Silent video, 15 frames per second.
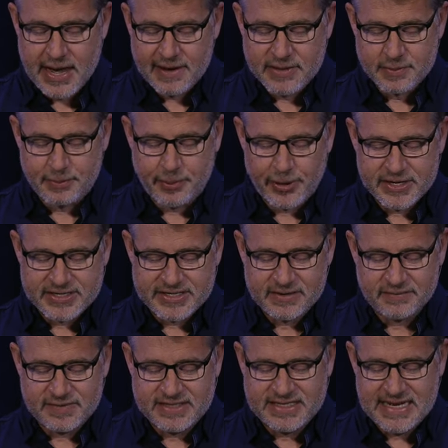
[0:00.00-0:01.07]
and the prince
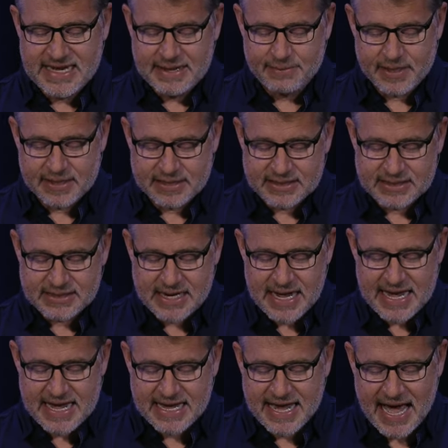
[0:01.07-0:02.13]
of demons,
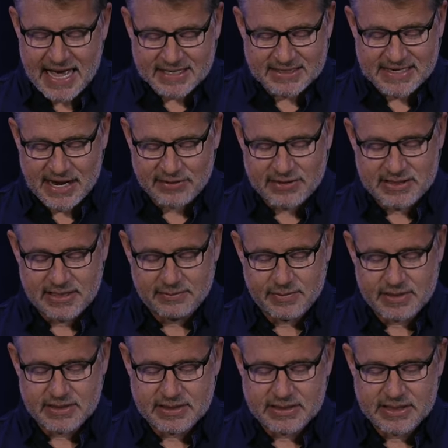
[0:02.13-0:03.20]
he casts out
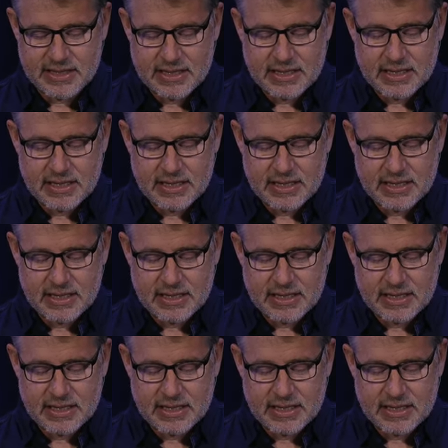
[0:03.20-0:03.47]
demons.